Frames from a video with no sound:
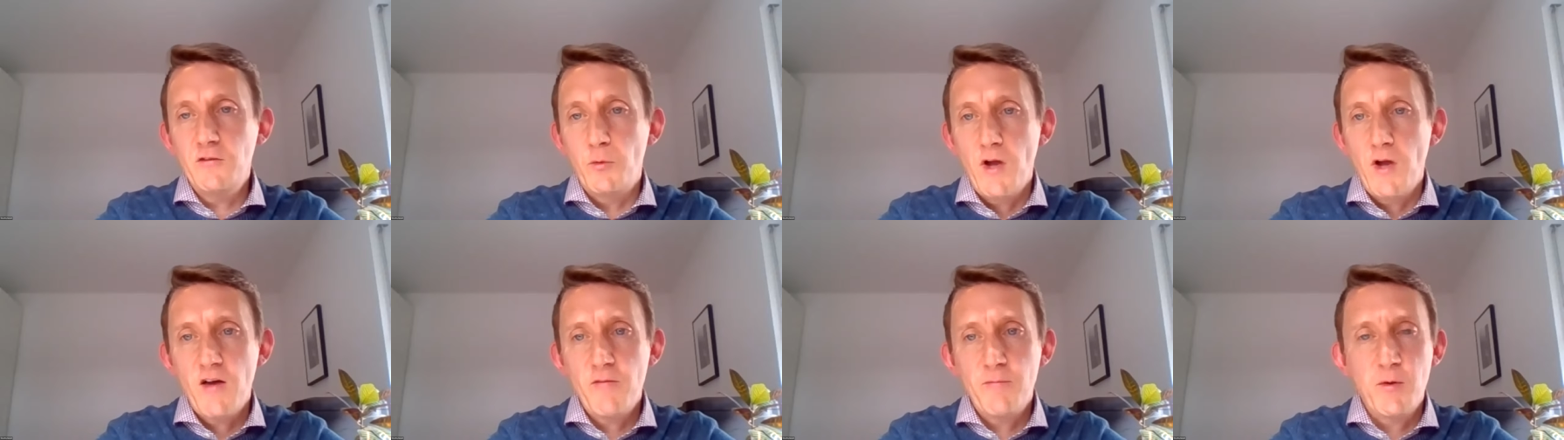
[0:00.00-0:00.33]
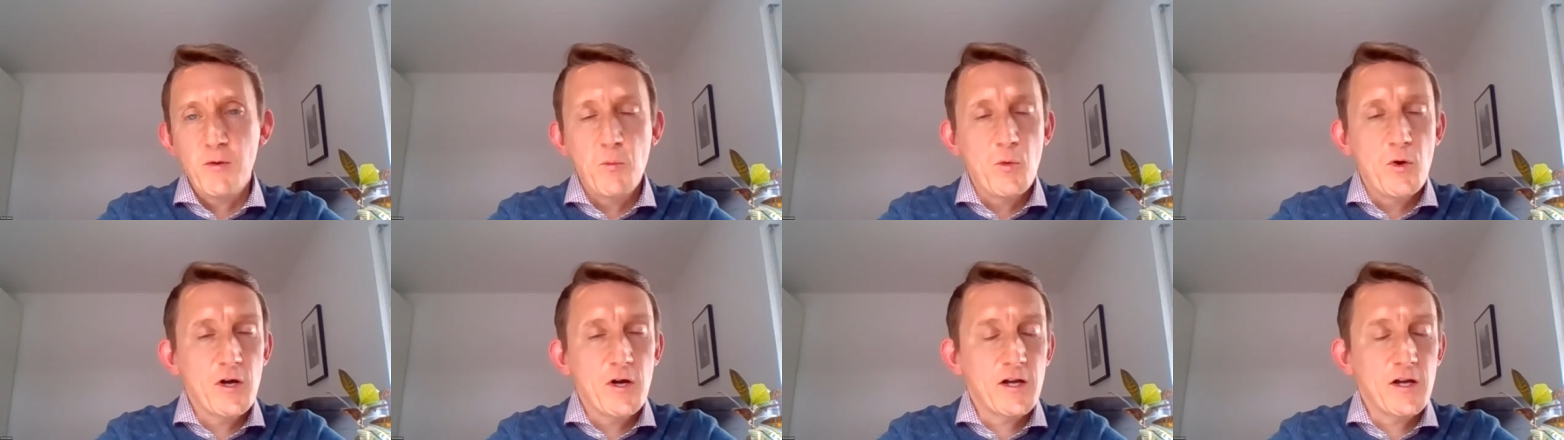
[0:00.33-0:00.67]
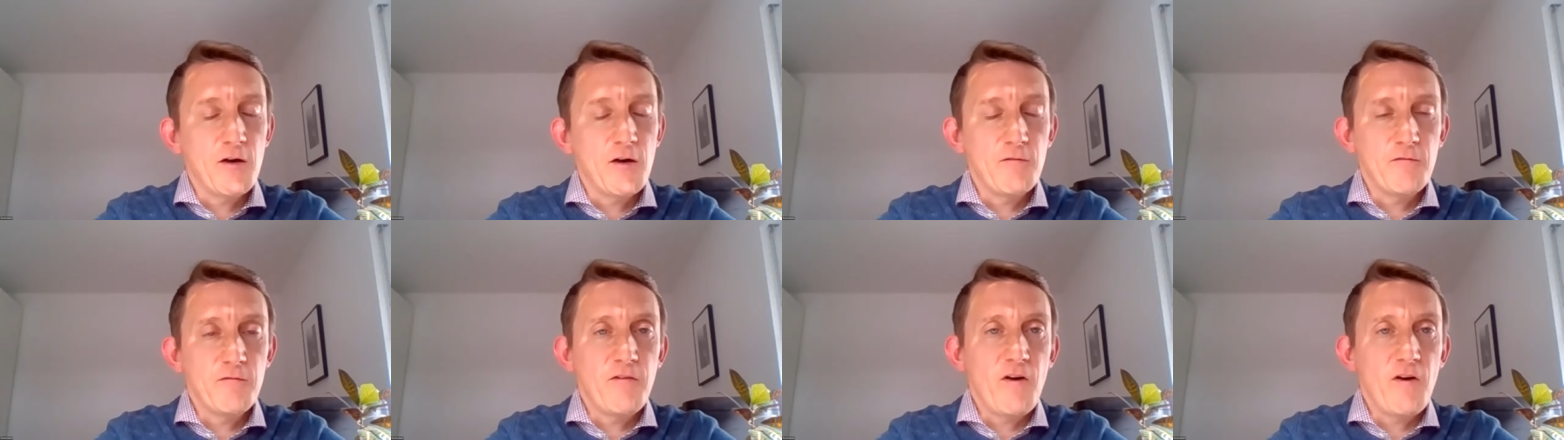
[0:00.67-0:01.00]
We have been
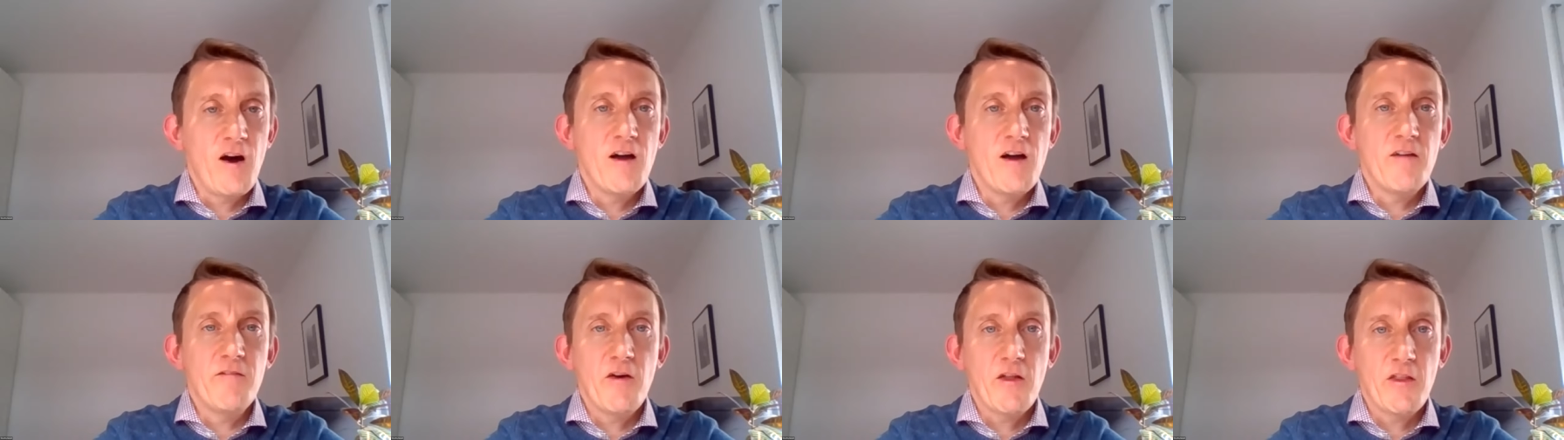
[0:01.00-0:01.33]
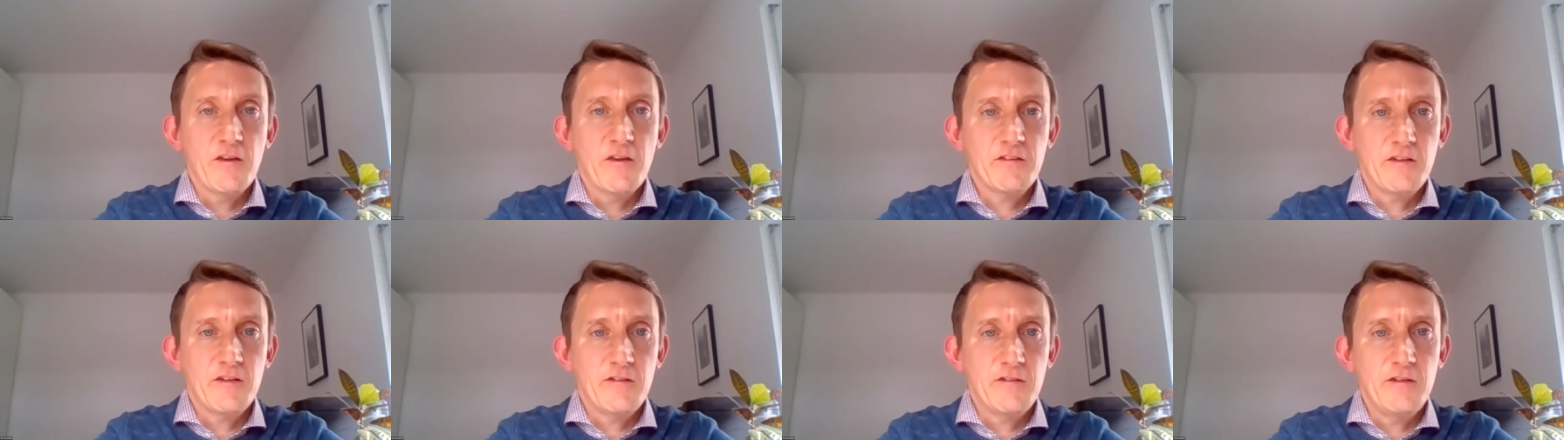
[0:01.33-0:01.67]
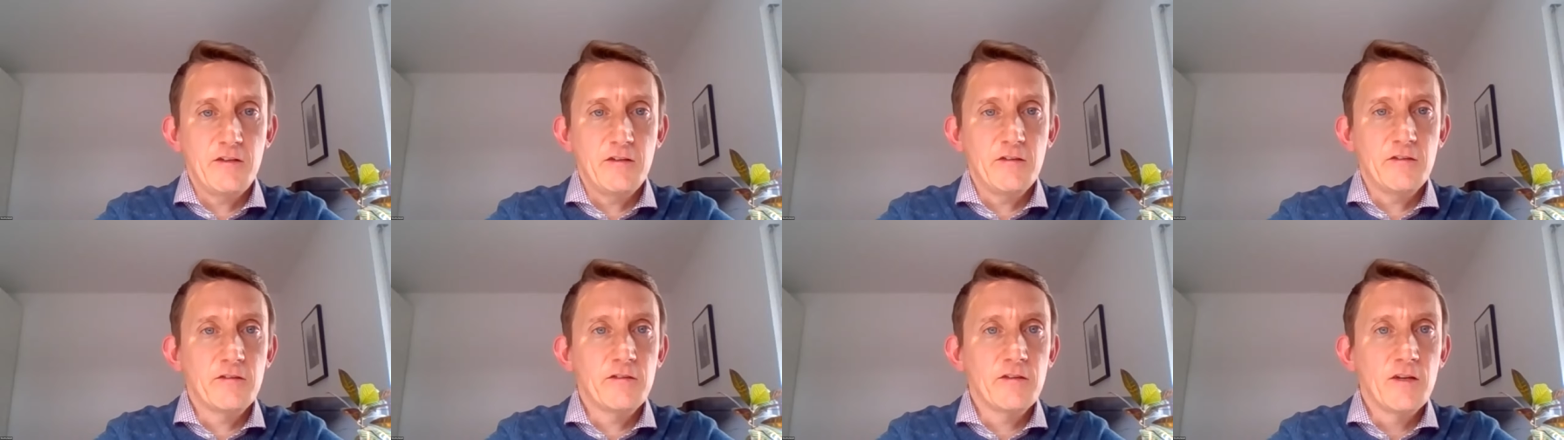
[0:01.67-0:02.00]
working on five other
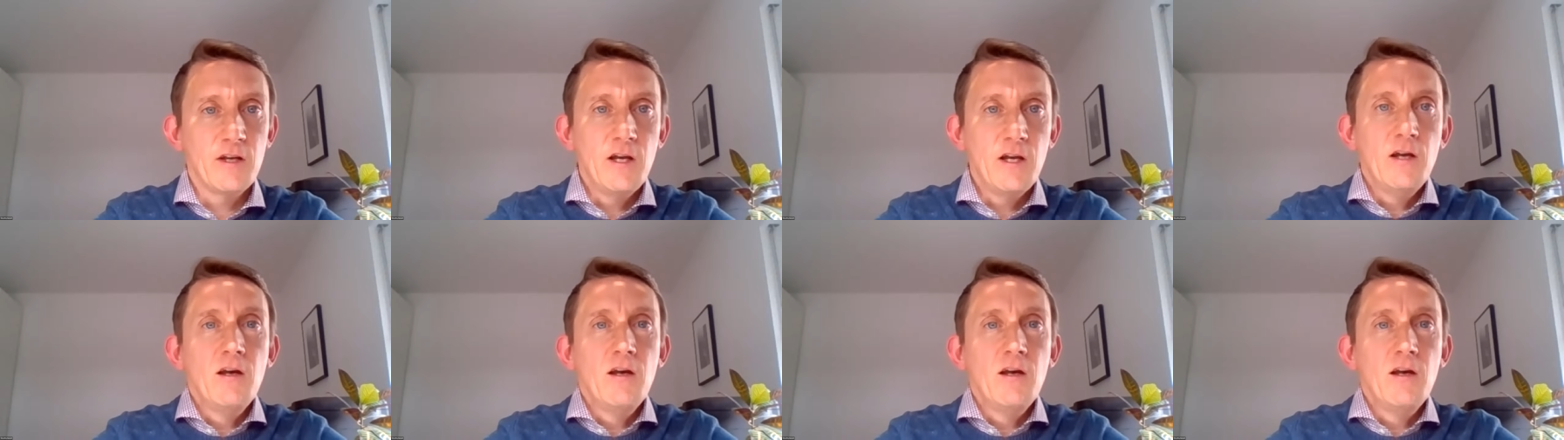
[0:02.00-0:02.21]
cities,